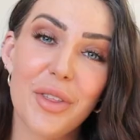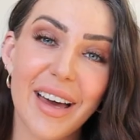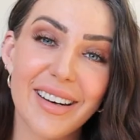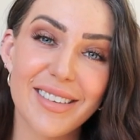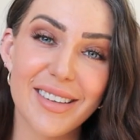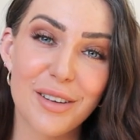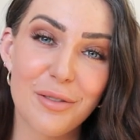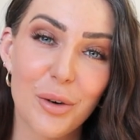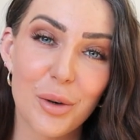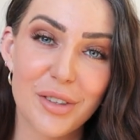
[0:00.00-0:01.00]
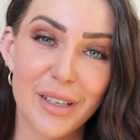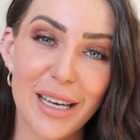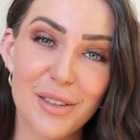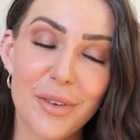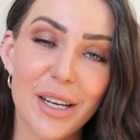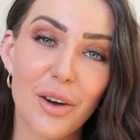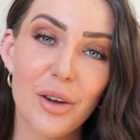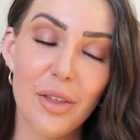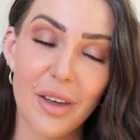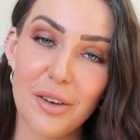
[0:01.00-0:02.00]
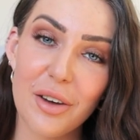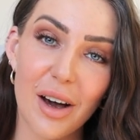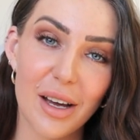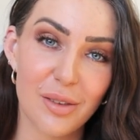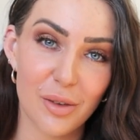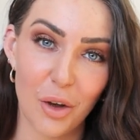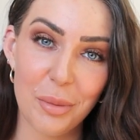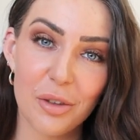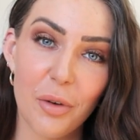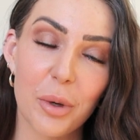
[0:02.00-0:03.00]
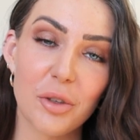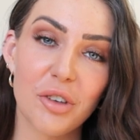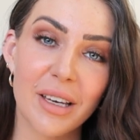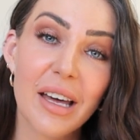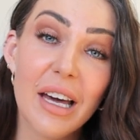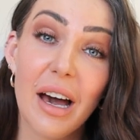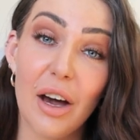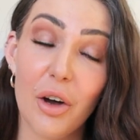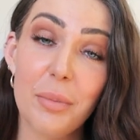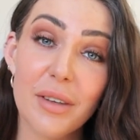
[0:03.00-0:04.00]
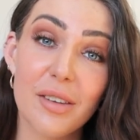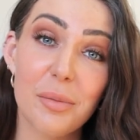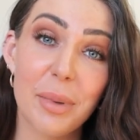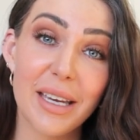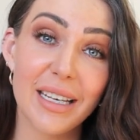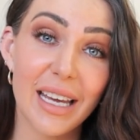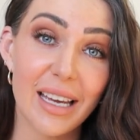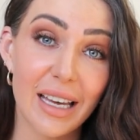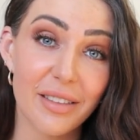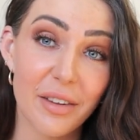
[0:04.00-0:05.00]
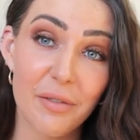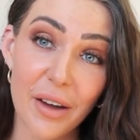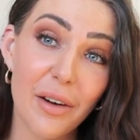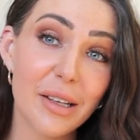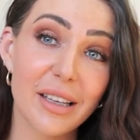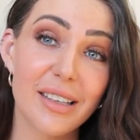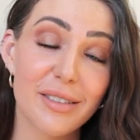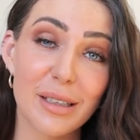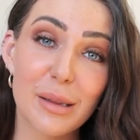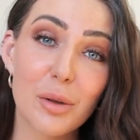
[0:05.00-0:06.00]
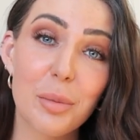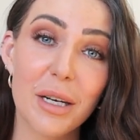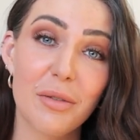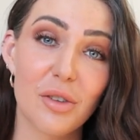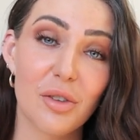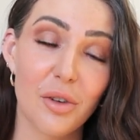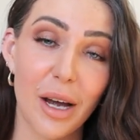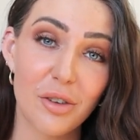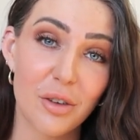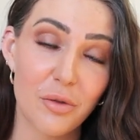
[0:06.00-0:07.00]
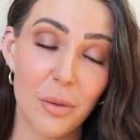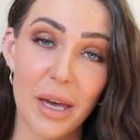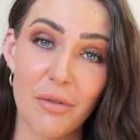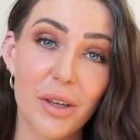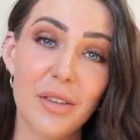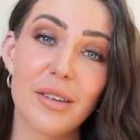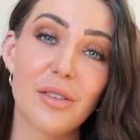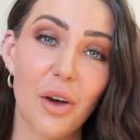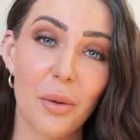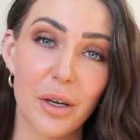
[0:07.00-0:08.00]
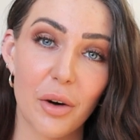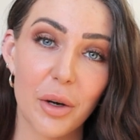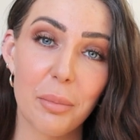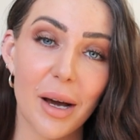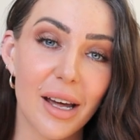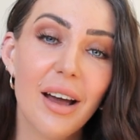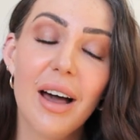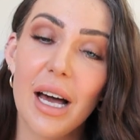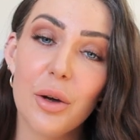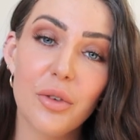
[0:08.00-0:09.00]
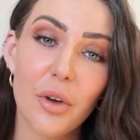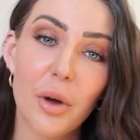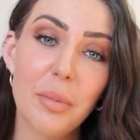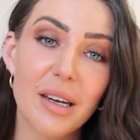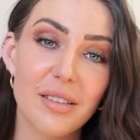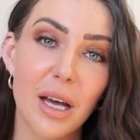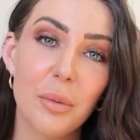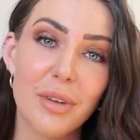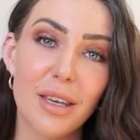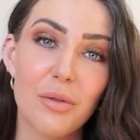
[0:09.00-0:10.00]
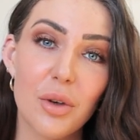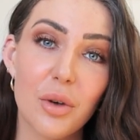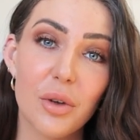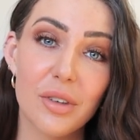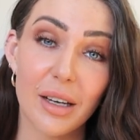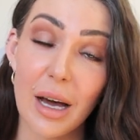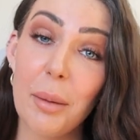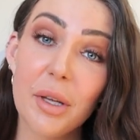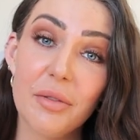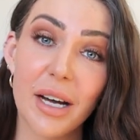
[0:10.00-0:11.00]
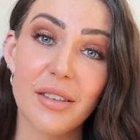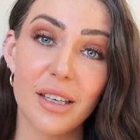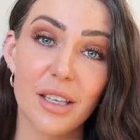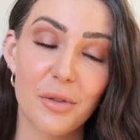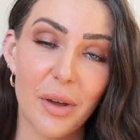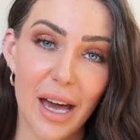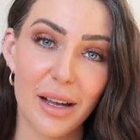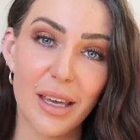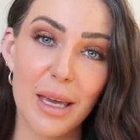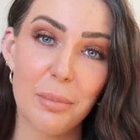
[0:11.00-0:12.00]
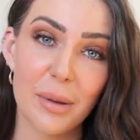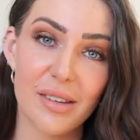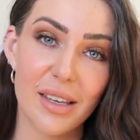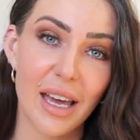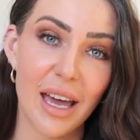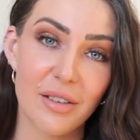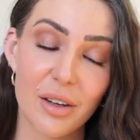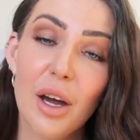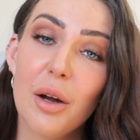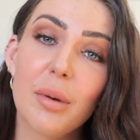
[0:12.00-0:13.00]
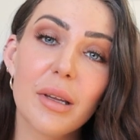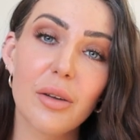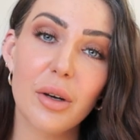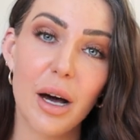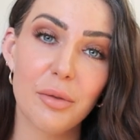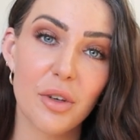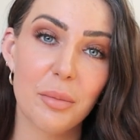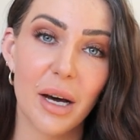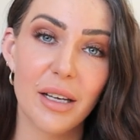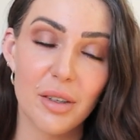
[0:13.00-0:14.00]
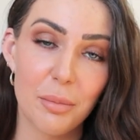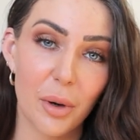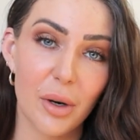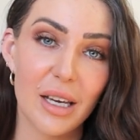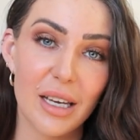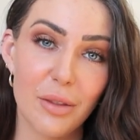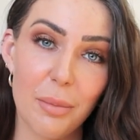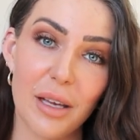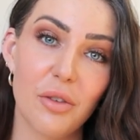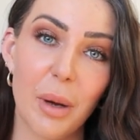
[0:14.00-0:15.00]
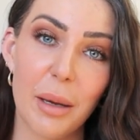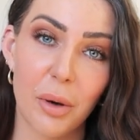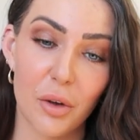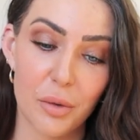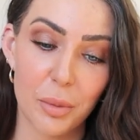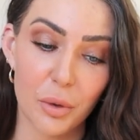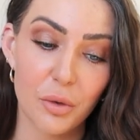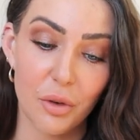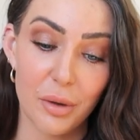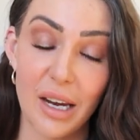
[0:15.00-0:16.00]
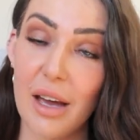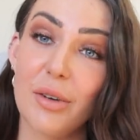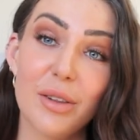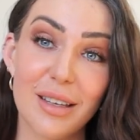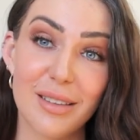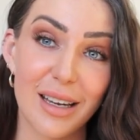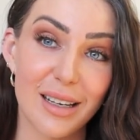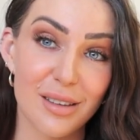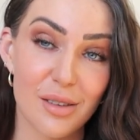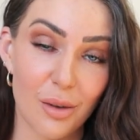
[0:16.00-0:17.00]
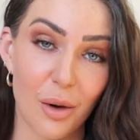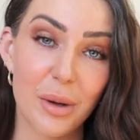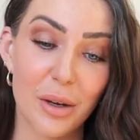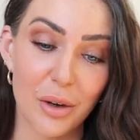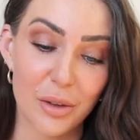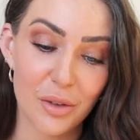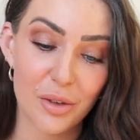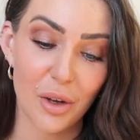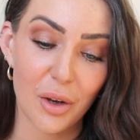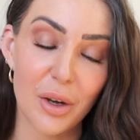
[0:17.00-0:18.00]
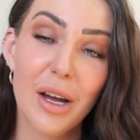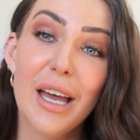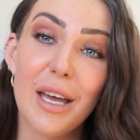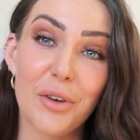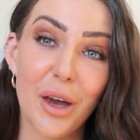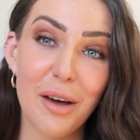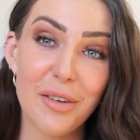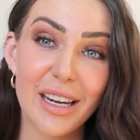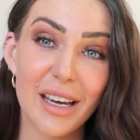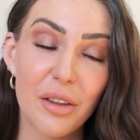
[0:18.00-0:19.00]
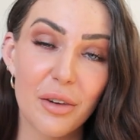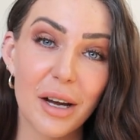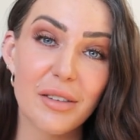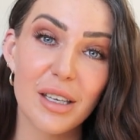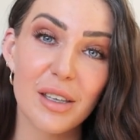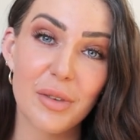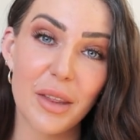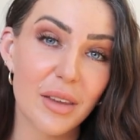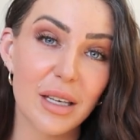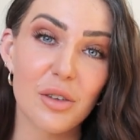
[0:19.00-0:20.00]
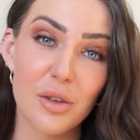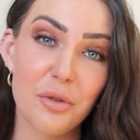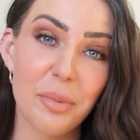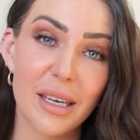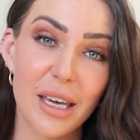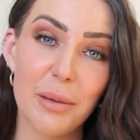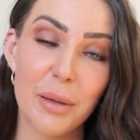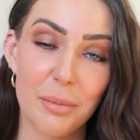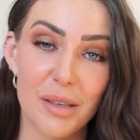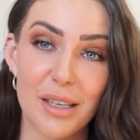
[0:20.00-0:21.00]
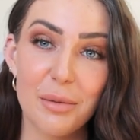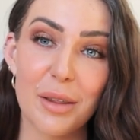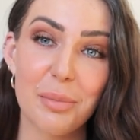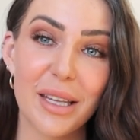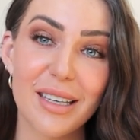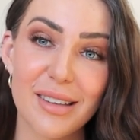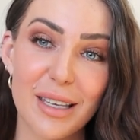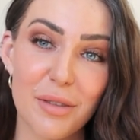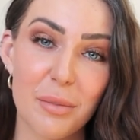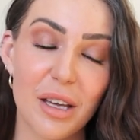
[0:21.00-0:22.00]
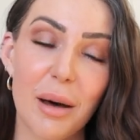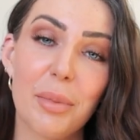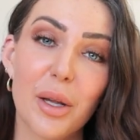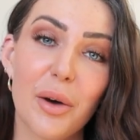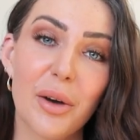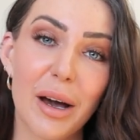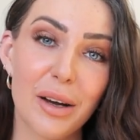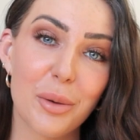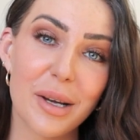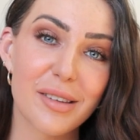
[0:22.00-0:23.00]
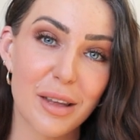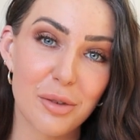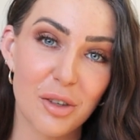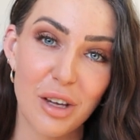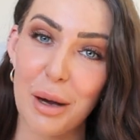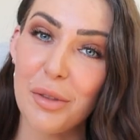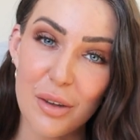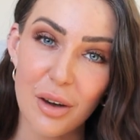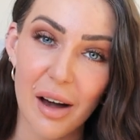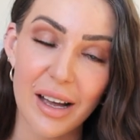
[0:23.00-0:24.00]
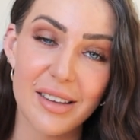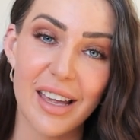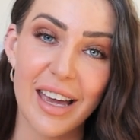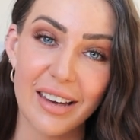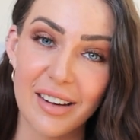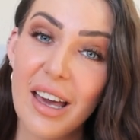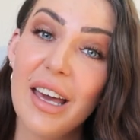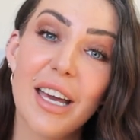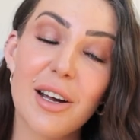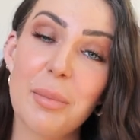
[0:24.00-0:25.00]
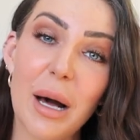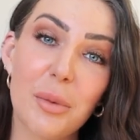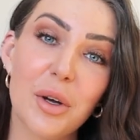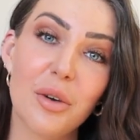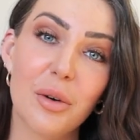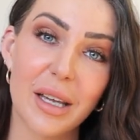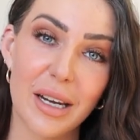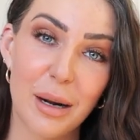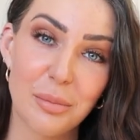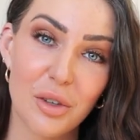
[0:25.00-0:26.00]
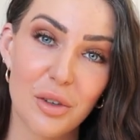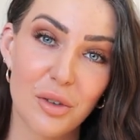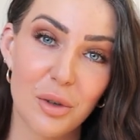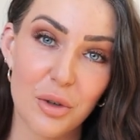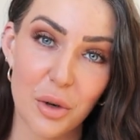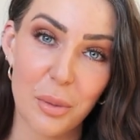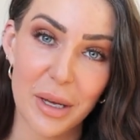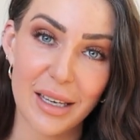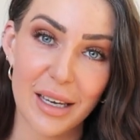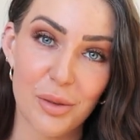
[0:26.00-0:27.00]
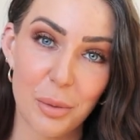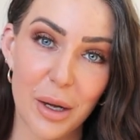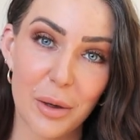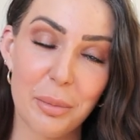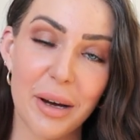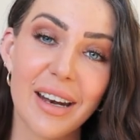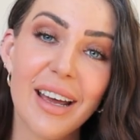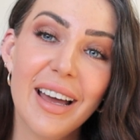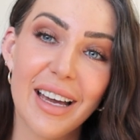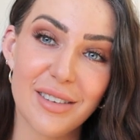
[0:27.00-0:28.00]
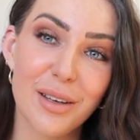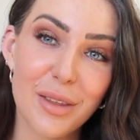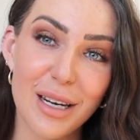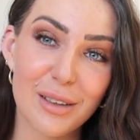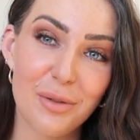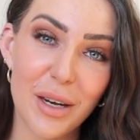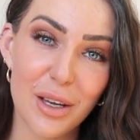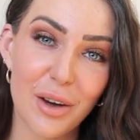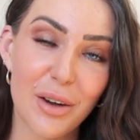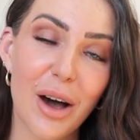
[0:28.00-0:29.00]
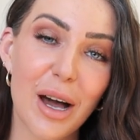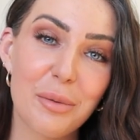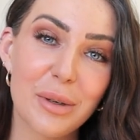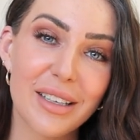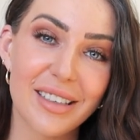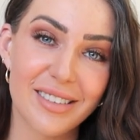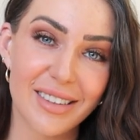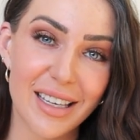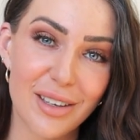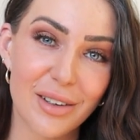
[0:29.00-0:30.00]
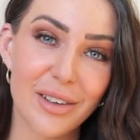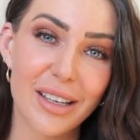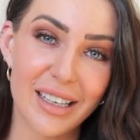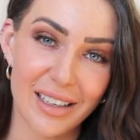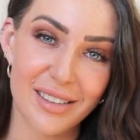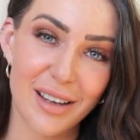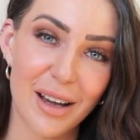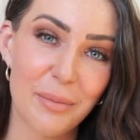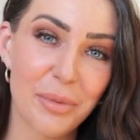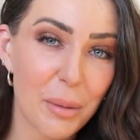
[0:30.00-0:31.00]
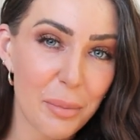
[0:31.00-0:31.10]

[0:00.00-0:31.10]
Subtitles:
So that is it for today's video. Thank you guys so much for watching. I hope this has been at the very least a little bit of a distraction from everything that's going on, but I also hope that it's helped to give you a couple of ideas for how to keep busy and really look after your mind and body in the best way possible during everything that is going on. So if you have any other ideas for the things you've been keeping busy with, please leave them down below. I always love to chat with you guys and hear about what you're getting up to during your week as well. But until the next video, I will see you next time.